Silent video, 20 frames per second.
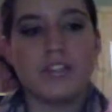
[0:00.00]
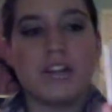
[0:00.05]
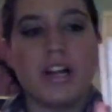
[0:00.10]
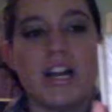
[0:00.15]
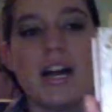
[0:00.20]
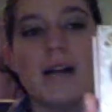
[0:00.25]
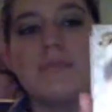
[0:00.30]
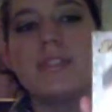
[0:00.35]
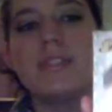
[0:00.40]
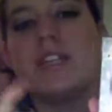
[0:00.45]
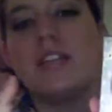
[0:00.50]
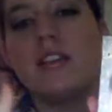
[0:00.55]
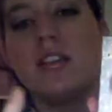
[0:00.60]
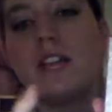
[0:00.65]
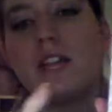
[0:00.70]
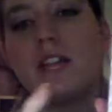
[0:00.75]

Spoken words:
So it comes in a